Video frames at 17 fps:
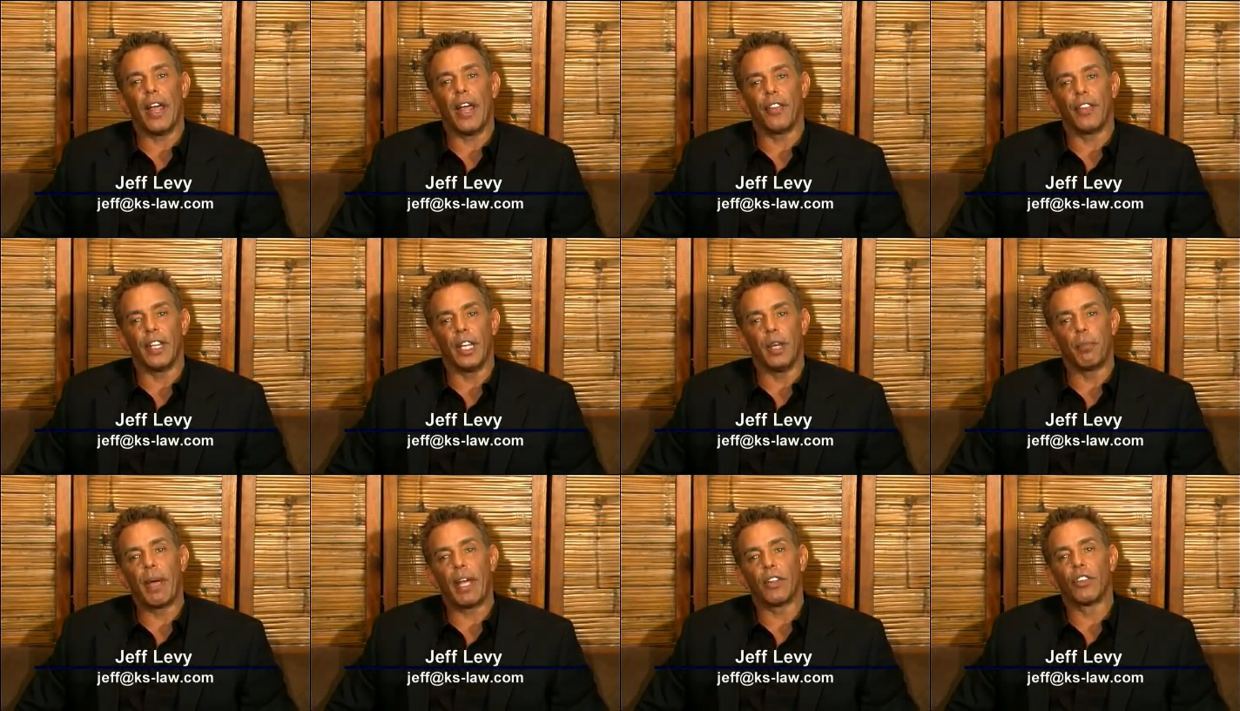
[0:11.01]
and
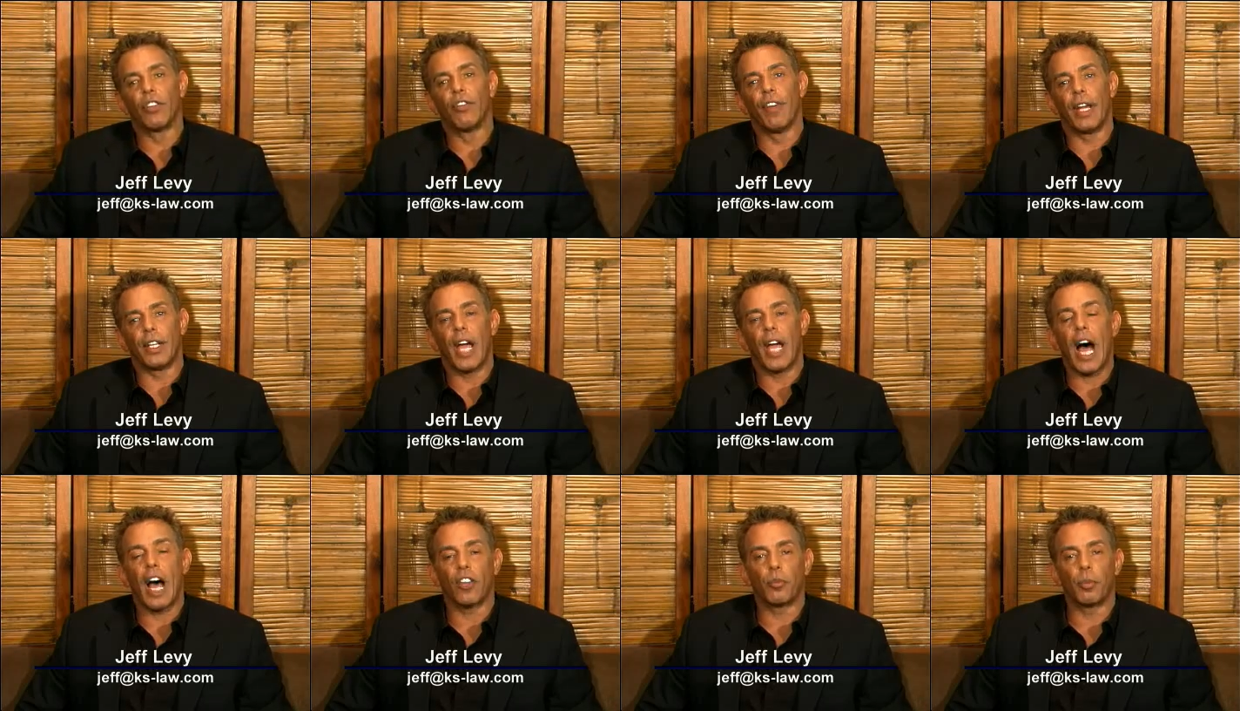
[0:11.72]
the
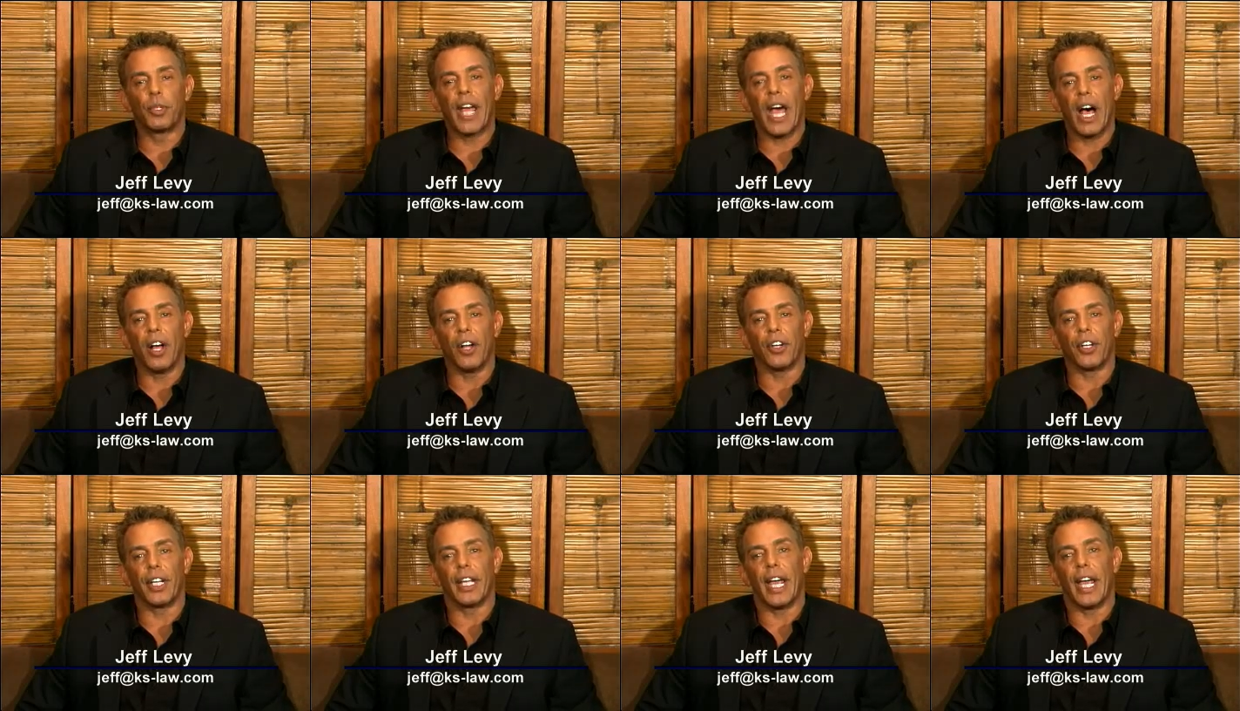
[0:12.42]
Pennsylvania
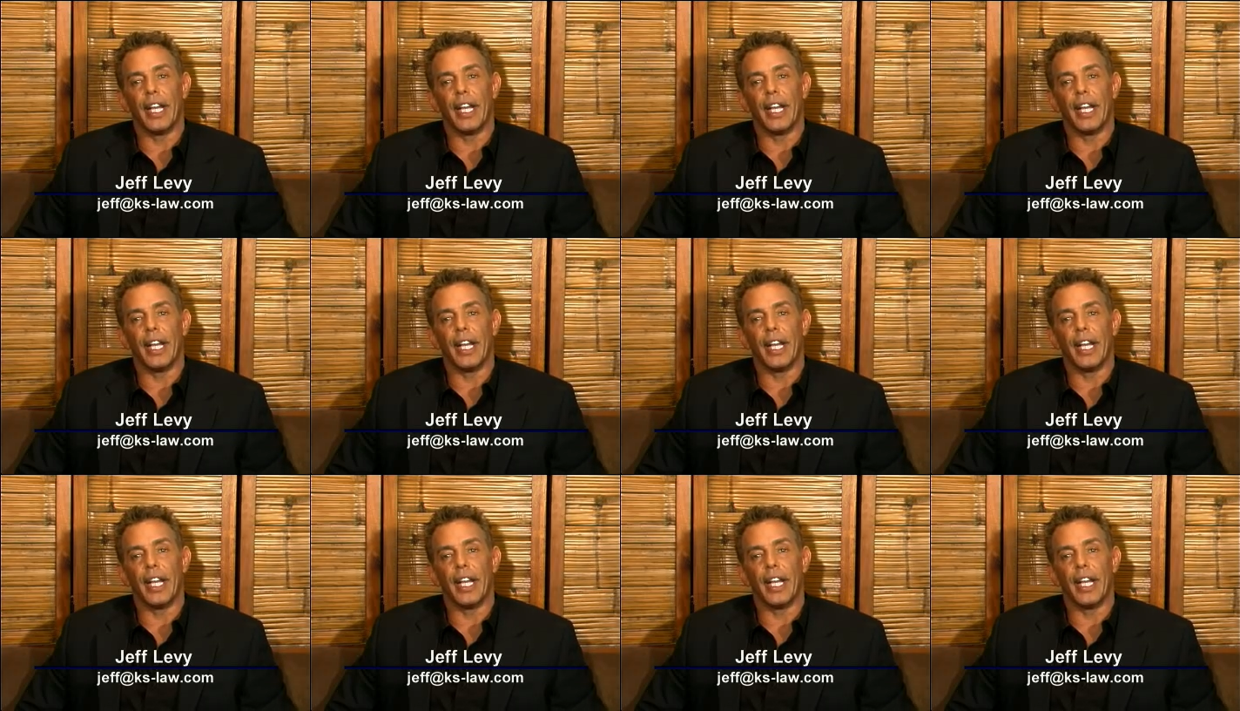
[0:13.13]
Hospitality